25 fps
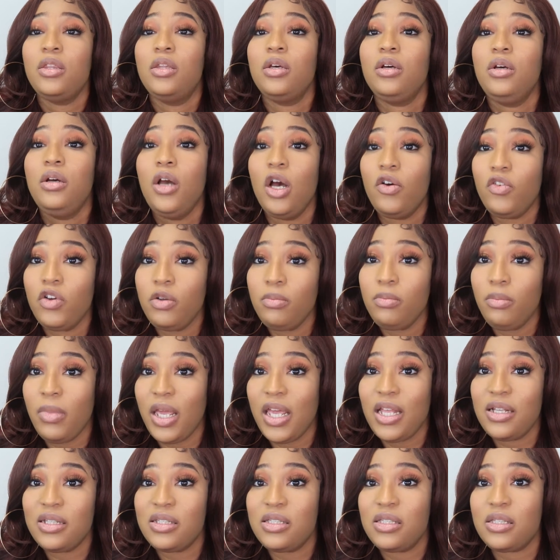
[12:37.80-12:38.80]
the
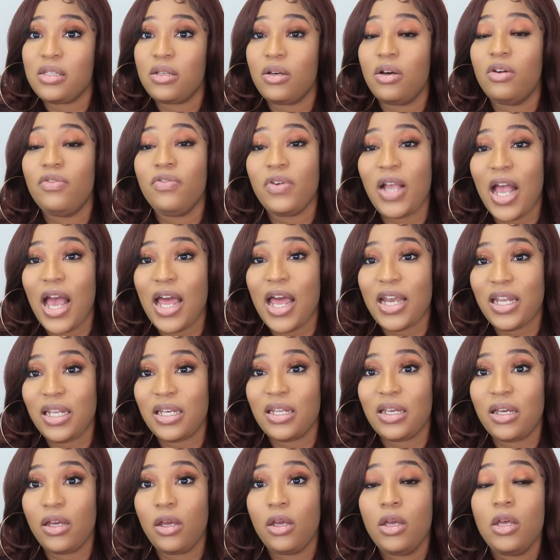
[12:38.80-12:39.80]
government of
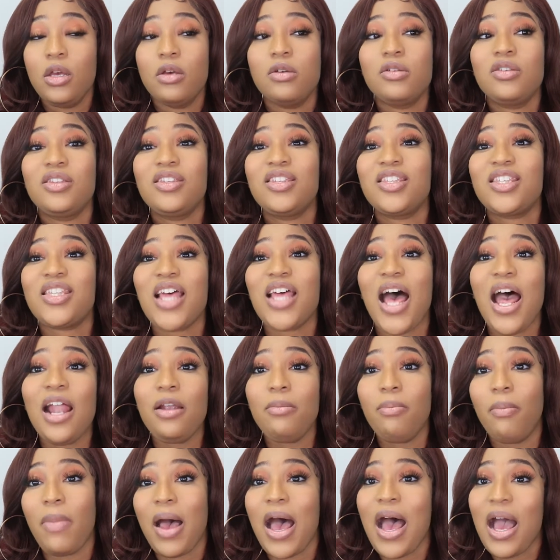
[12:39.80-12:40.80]
Canada
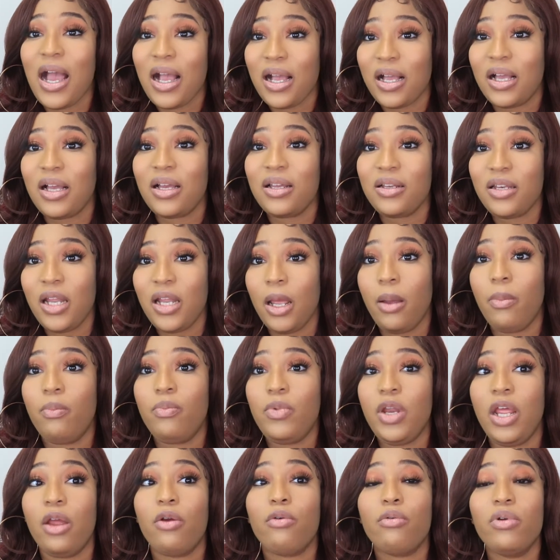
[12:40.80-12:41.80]
start back
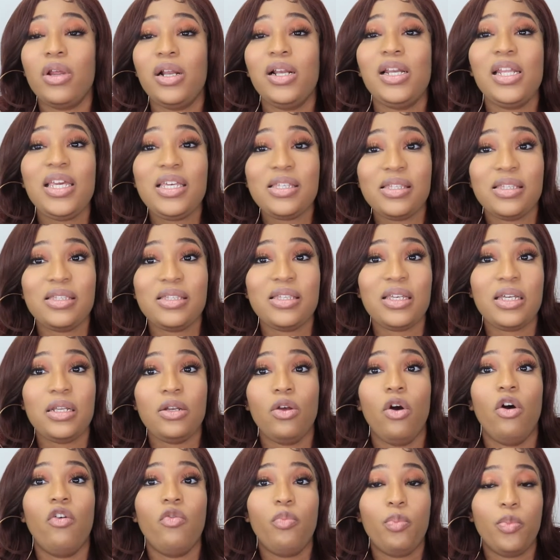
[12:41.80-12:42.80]
their releasing
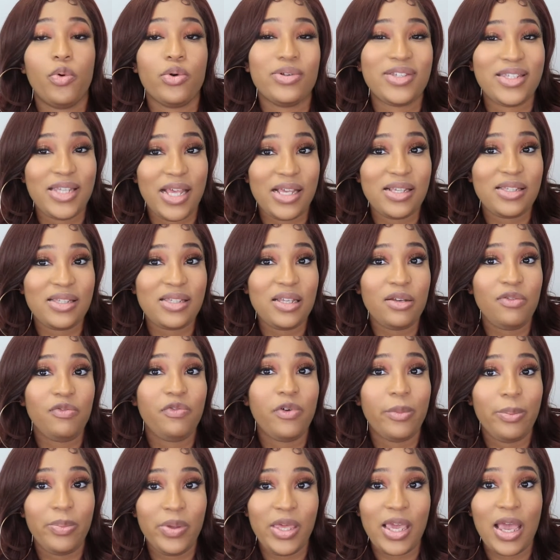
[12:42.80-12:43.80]
of processing
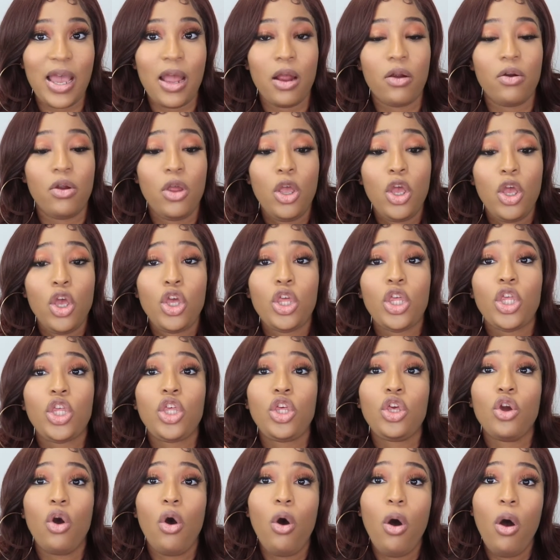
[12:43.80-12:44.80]
for PR,
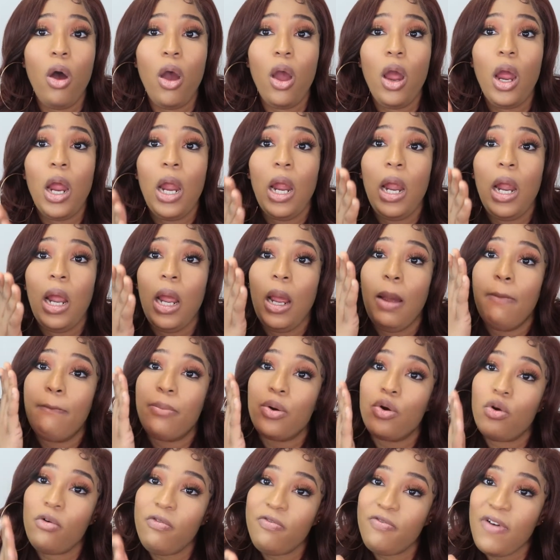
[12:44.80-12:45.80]
your
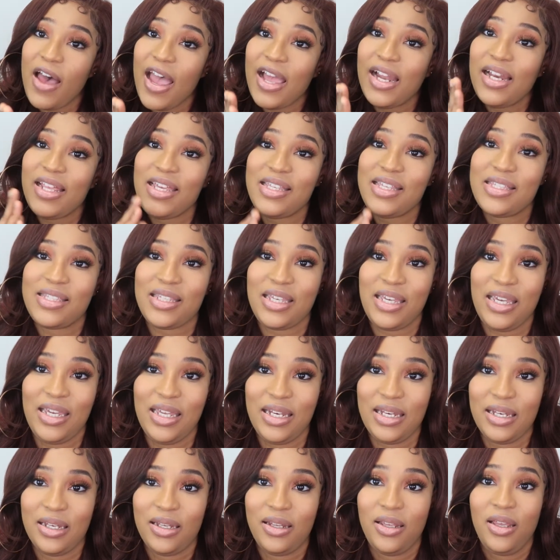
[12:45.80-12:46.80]
profile is
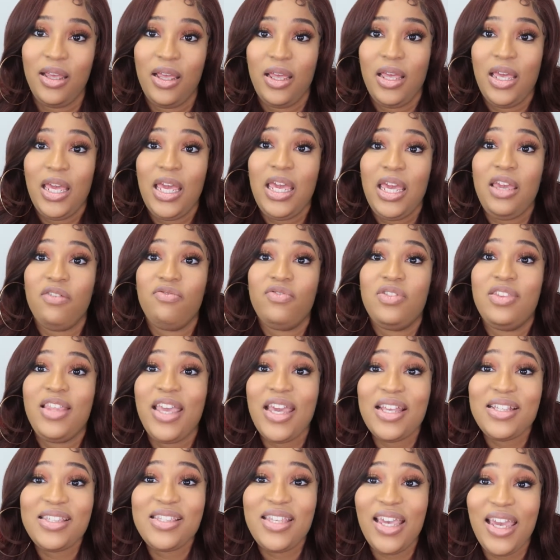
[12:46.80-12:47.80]
in. If
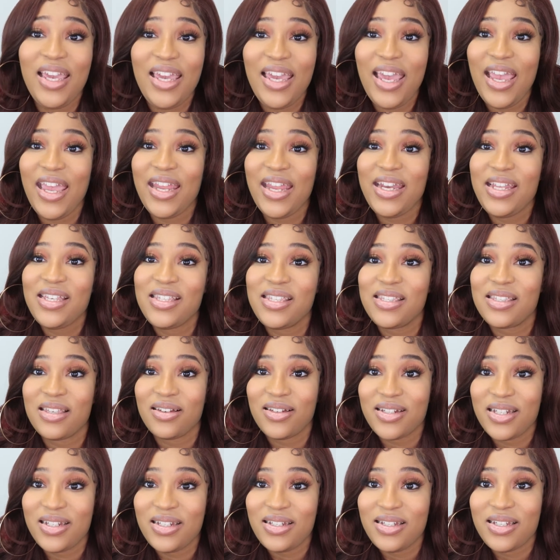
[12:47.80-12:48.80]
they take any
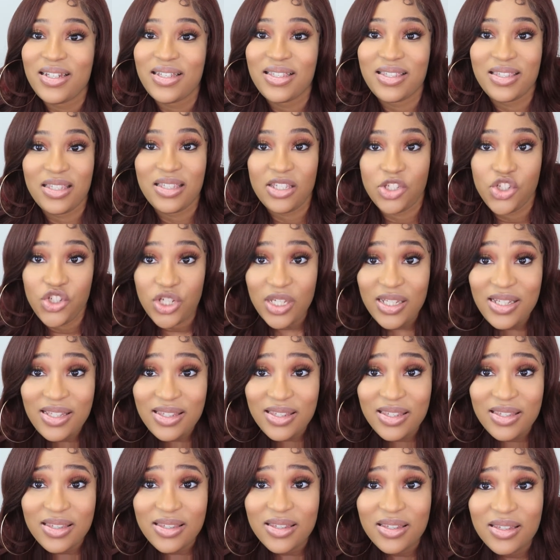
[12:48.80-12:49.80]
sudden
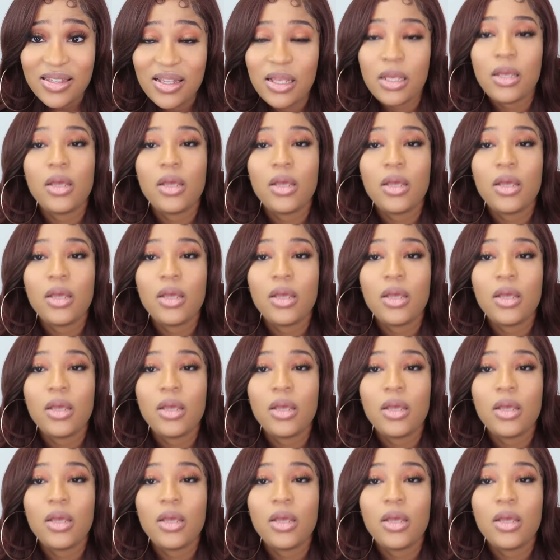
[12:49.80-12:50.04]
decisions,